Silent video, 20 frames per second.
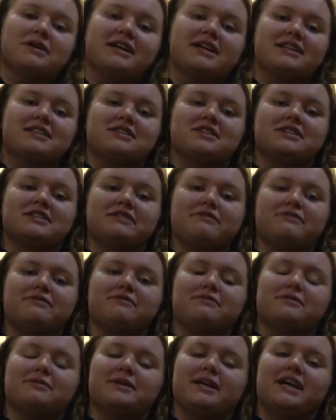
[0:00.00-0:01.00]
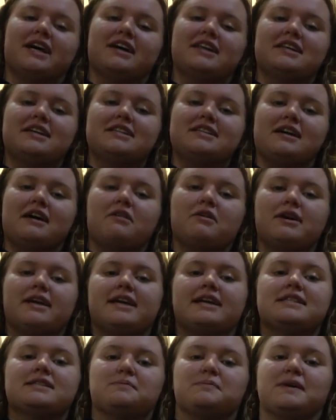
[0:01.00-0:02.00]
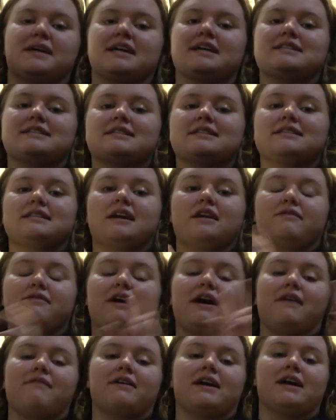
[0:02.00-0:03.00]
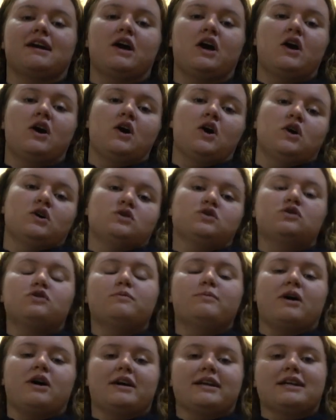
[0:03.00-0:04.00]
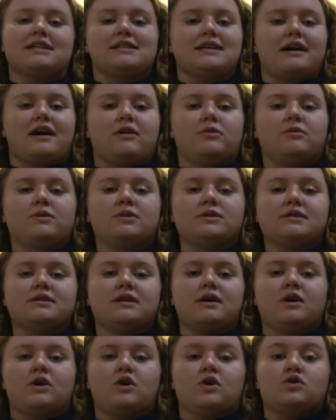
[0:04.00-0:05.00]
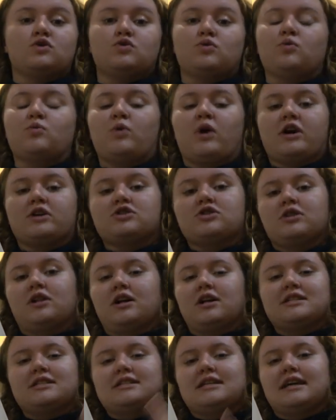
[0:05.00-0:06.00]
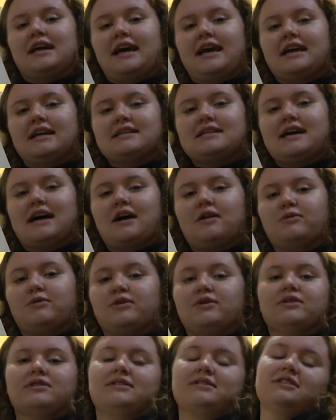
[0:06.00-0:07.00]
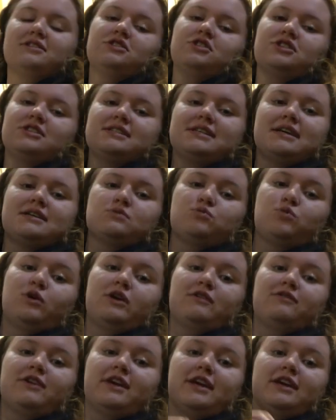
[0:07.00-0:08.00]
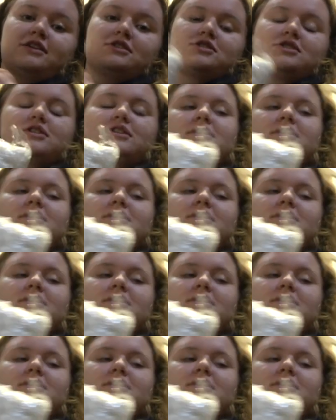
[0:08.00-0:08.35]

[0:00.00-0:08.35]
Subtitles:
kits are different from the other towel kits because instead of having 2 body towels, 2 washcloths, and a hand towel, this just has 1 of each.